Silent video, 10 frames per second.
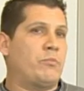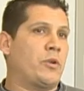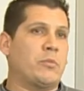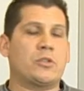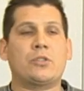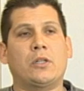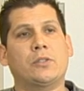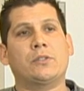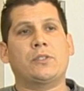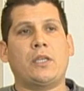pretty much told
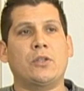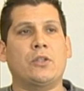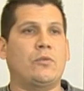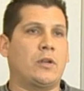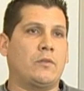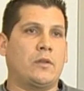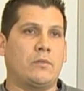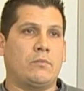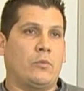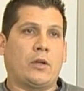us that they could do whatever
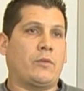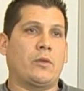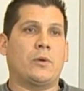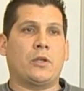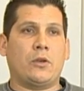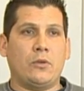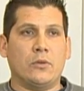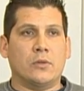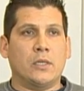they wanted to do.